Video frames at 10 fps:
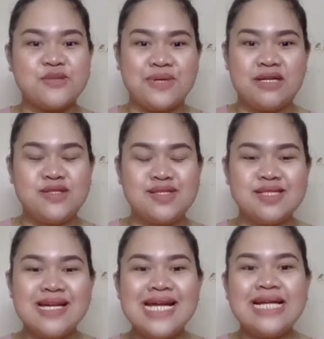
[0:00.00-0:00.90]
words.
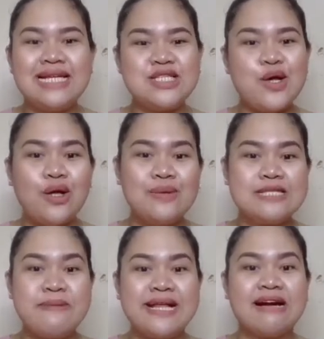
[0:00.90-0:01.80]
Let's always
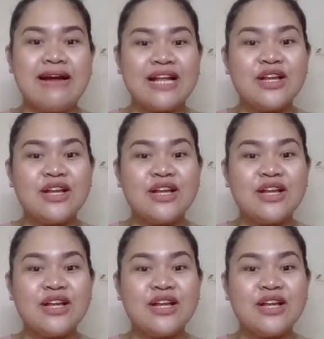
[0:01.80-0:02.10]
be direct